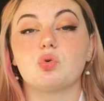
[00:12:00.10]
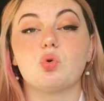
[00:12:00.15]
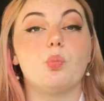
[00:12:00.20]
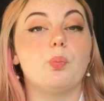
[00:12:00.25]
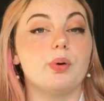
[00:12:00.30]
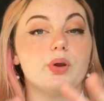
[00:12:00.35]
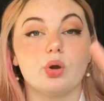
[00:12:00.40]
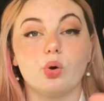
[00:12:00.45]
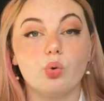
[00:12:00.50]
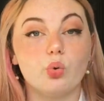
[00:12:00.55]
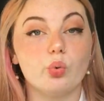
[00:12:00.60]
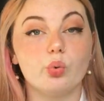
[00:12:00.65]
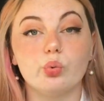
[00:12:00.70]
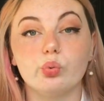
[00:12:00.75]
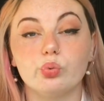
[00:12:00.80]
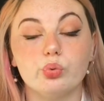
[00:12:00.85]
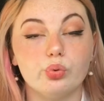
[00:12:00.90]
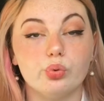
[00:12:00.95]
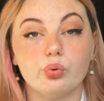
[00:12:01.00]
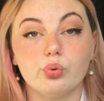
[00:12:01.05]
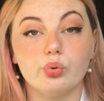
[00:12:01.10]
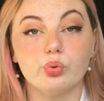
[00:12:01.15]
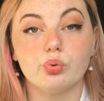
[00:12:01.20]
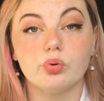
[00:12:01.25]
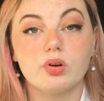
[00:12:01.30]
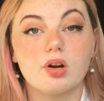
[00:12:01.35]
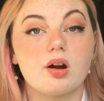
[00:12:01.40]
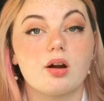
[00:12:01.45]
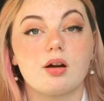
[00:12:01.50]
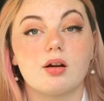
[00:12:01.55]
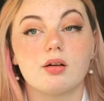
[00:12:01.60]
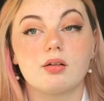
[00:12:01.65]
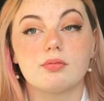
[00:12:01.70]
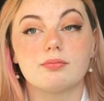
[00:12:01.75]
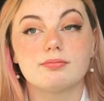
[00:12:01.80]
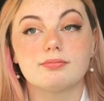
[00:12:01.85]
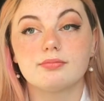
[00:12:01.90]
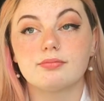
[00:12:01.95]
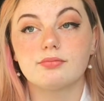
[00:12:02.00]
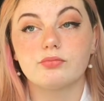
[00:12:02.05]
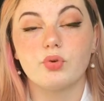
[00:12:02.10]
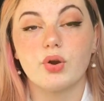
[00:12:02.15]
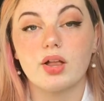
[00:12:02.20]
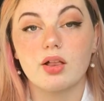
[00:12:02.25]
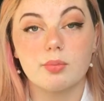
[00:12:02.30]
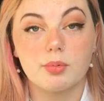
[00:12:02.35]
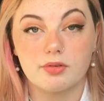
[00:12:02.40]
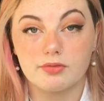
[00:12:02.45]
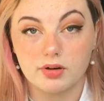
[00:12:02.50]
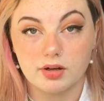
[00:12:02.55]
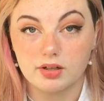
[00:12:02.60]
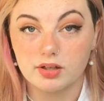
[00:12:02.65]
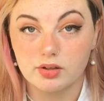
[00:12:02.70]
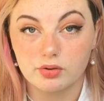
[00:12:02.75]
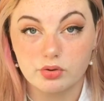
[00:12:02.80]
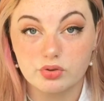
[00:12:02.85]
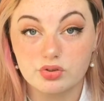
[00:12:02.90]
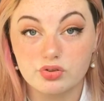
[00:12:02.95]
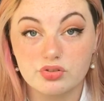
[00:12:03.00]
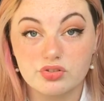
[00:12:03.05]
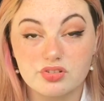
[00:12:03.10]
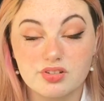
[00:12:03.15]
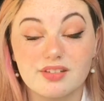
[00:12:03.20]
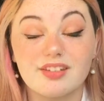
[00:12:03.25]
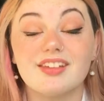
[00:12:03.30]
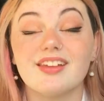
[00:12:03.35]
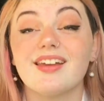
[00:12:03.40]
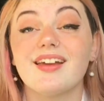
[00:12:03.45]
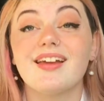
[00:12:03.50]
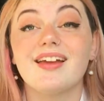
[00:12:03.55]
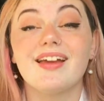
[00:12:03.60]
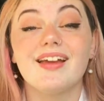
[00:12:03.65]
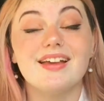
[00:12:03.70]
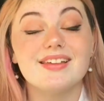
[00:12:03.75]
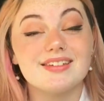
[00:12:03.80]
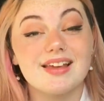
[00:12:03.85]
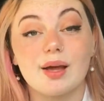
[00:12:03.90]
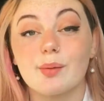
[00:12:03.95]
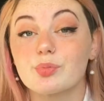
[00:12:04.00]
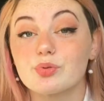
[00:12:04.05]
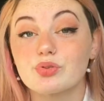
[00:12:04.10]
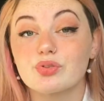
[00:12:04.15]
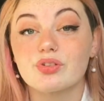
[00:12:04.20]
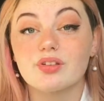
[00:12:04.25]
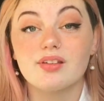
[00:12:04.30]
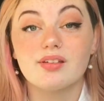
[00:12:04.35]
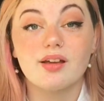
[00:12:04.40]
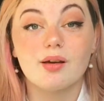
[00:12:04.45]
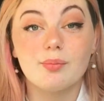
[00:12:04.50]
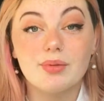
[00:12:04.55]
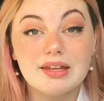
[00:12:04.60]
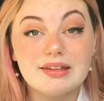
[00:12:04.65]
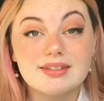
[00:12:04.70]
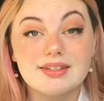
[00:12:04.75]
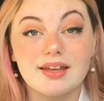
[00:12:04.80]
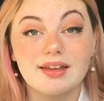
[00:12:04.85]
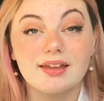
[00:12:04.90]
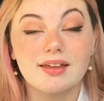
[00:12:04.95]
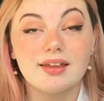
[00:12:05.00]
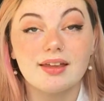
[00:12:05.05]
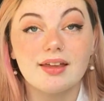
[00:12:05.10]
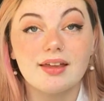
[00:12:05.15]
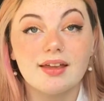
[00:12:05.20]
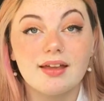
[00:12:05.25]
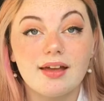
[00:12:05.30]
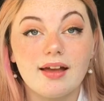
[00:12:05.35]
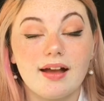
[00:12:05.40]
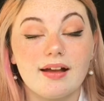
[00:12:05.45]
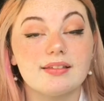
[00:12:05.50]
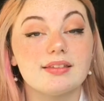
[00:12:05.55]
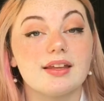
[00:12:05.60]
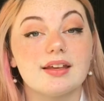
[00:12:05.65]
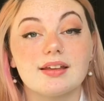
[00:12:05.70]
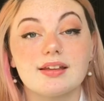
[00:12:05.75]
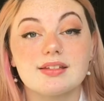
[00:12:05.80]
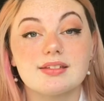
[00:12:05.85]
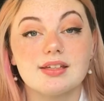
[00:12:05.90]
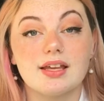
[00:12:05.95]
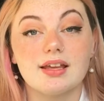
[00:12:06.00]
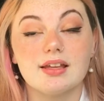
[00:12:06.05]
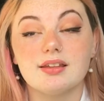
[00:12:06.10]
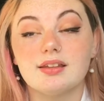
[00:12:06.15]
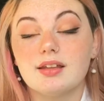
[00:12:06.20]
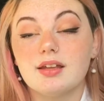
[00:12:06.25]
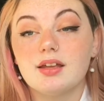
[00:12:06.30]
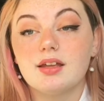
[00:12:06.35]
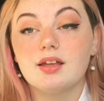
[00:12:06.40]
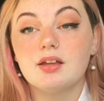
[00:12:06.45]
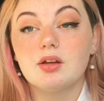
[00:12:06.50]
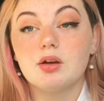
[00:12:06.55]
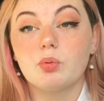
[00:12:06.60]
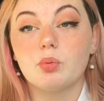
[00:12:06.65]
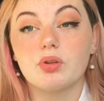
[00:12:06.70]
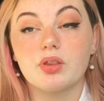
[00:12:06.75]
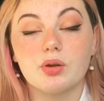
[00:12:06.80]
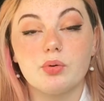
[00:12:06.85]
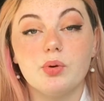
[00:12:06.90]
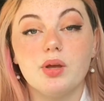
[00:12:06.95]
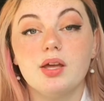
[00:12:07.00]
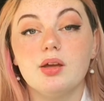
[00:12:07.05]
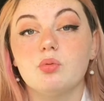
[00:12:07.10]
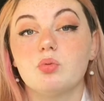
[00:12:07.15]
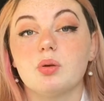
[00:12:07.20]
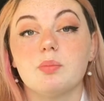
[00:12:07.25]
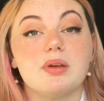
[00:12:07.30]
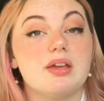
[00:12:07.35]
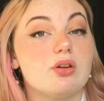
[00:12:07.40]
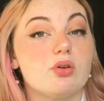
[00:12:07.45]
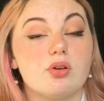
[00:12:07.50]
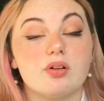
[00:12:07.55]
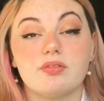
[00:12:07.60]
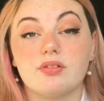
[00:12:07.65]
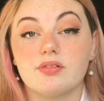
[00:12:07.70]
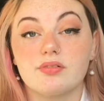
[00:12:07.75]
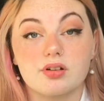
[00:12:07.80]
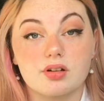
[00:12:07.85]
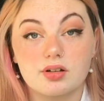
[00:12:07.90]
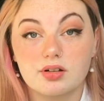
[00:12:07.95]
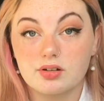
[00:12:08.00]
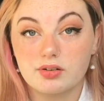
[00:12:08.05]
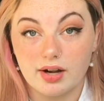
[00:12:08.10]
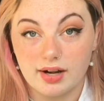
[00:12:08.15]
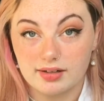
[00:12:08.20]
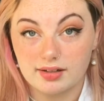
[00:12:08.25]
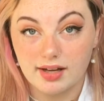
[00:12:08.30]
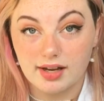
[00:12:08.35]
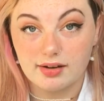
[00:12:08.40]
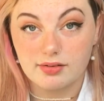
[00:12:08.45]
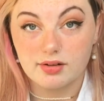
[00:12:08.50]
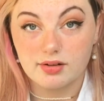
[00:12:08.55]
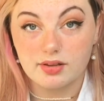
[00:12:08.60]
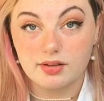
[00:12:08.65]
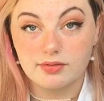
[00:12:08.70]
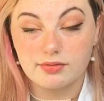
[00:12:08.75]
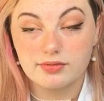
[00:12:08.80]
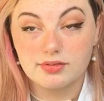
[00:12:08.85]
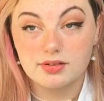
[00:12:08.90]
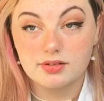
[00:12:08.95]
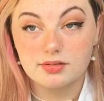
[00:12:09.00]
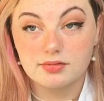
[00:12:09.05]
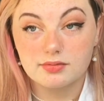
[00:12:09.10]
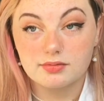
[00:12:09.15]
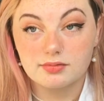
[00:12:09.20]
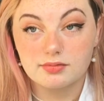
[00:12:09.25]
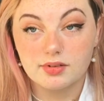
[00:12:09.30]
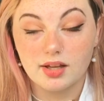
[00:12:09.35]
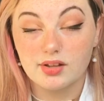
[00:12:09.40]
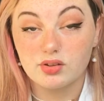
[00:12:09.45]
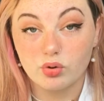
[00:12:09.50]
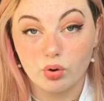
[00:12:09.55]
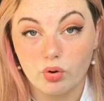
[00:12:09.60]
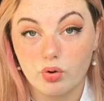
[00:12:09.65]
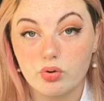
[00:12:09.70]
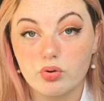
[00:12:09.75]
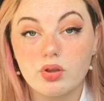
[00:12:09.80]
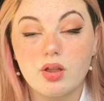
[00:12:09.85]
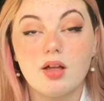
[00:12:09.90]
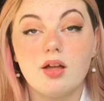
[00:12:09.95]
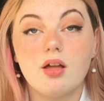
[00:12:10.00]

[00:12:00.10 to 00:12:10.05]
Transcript: open a whole new realm of archaeological study is absolutely amazing. And like I said, without it we may not have ever cracked hieroglyphs at all,